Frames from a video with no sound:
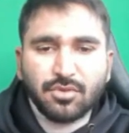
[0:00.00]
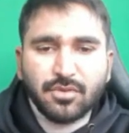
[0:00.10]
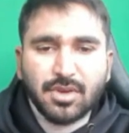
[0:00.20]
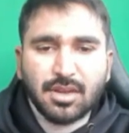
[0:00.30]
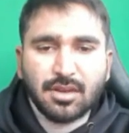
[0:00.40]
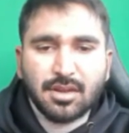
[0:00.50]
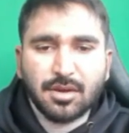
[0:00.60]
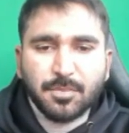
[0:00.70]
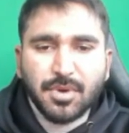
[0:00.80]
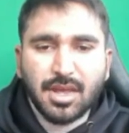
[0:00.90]
we will
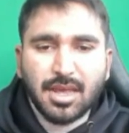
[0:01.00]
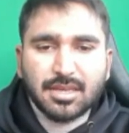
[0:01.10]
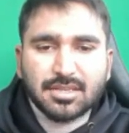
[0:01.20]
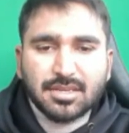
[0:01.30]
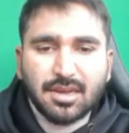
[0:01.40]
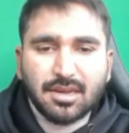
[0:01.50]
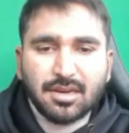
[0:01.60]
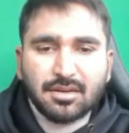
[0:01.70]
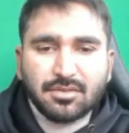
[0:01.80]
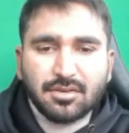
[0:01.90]
press
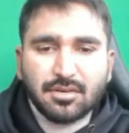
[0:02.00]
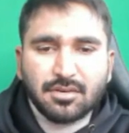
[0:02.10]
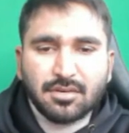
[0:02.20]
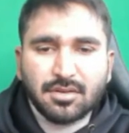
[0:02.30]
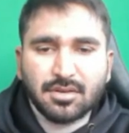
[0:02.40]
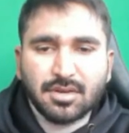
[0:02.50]
enter